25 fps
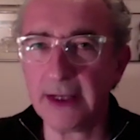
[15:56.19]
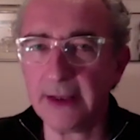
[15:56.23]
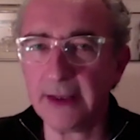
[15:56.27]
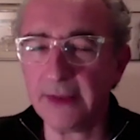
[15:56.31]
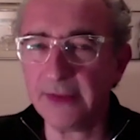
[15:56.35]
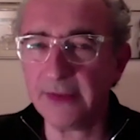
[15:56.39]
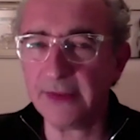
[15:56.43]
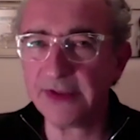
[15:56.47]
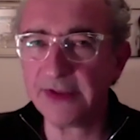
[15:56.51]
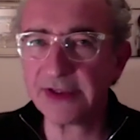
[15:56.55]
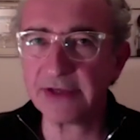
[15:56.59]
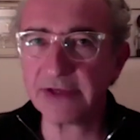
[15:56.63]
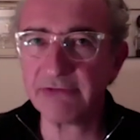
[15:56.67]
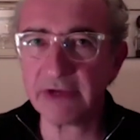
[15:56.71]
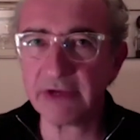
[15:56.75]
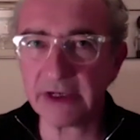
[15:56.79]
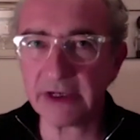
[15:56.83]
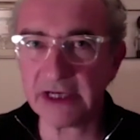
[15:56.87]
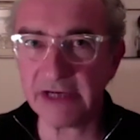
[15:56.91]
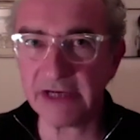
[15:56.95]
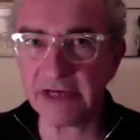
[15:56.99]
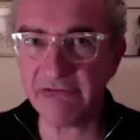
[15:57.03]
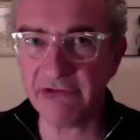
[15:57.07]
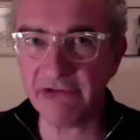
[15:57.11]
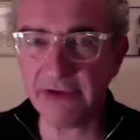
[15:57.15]
this is,
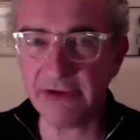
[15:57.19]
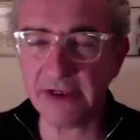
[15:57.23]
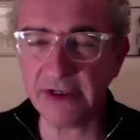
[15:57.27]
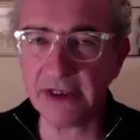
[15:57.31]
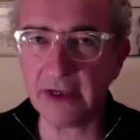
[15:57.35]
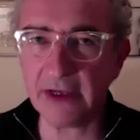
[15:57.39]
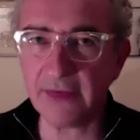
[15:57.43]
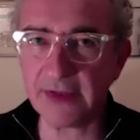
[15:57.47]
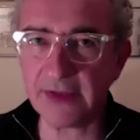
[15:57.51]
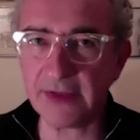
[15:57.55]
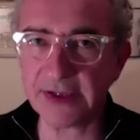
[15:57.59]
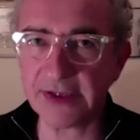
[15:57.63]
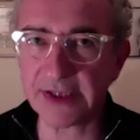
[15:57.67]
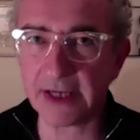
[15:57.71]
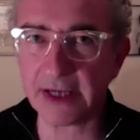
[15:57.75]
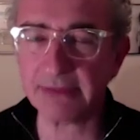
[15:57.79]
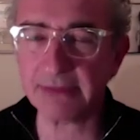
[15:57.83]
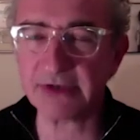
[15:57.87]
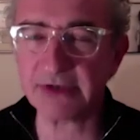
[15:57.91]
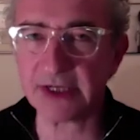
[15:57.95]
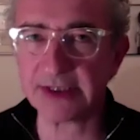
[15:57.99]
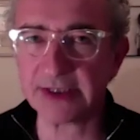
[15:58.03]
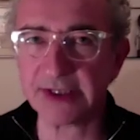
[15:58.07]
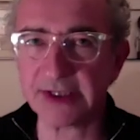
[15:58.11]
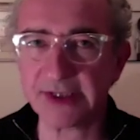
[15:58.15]
you know, this
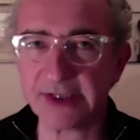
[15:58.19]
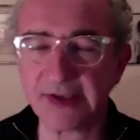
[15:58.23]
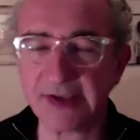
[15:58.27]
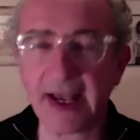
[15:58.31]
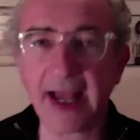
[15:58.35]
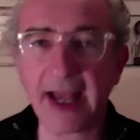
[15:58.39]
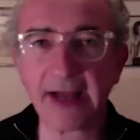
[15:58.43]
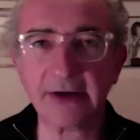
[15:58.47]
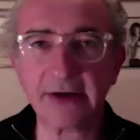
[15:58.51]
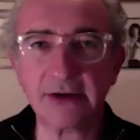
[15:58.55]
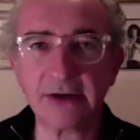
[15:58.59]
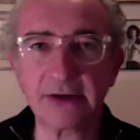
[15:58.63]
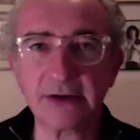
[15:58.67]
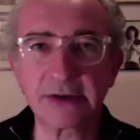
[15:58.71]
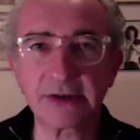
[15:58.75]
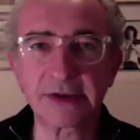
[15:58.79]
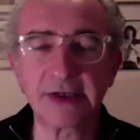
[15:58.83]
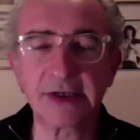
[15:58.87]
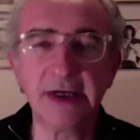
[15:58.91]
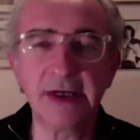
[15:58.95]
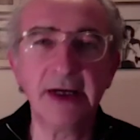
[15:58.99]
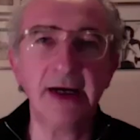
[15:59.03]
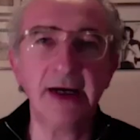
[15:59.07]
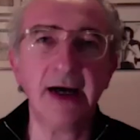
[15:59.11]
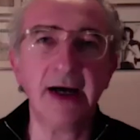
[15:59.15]
subject is tackled
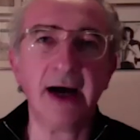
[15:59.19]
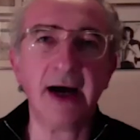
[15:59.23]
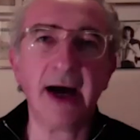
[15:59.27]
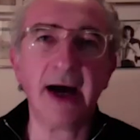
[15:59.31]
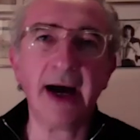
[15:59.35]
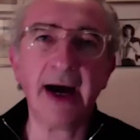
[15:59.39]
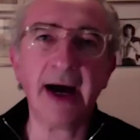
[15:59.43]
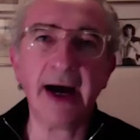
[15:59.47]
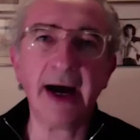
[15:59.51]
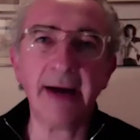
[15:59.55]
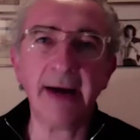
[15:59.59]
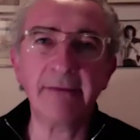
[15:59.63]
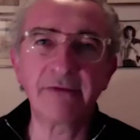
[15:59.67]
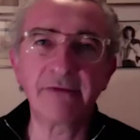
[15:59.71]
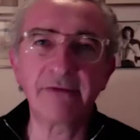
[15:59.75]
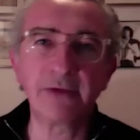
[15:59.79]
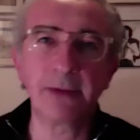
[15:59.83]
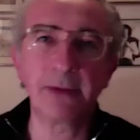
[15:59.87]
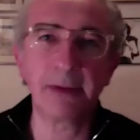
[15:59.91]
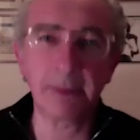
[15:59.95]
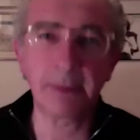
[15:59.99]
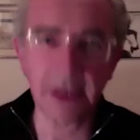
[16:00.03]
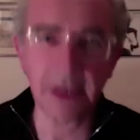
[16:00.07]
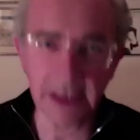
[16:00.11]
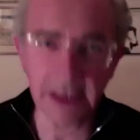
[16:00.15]
um, from
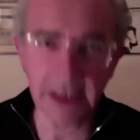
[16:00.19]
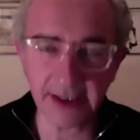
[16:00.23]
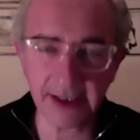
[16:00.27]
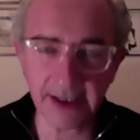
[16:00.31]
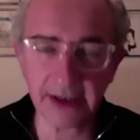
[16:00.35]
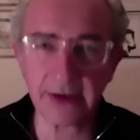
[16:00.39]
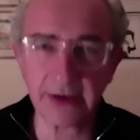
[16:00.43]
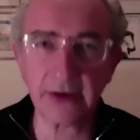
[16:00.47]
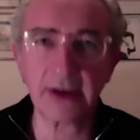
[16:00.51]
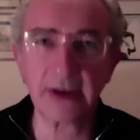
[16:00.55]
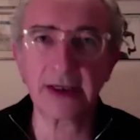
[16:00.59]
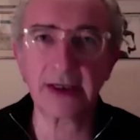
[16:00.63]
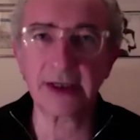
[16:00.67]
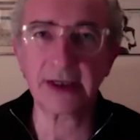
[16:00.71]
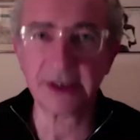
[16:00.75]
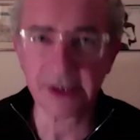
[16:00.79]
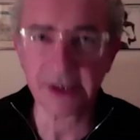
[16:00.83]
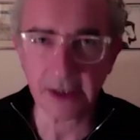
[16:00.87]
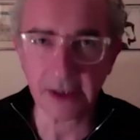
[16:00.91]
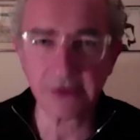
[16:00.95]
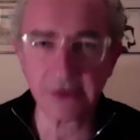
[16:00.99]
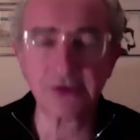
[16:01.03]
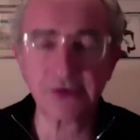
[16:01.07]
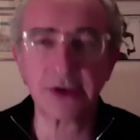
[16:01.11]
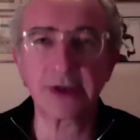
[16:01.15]
a political and a
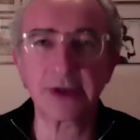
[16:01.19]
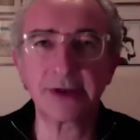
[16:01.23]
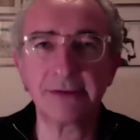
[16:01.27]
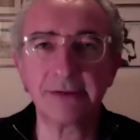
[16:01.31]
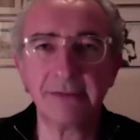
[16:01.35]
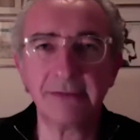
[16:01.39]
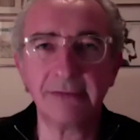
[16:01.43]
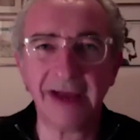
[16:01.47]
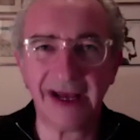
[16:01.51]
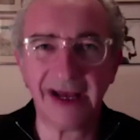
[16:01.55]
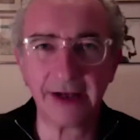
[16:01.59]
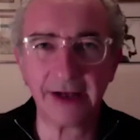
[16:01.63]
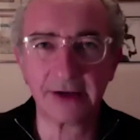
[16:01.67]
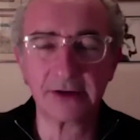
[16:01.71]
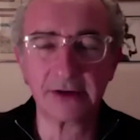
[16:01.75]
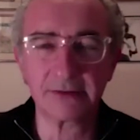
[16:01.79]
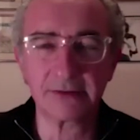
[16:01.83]
social and a medical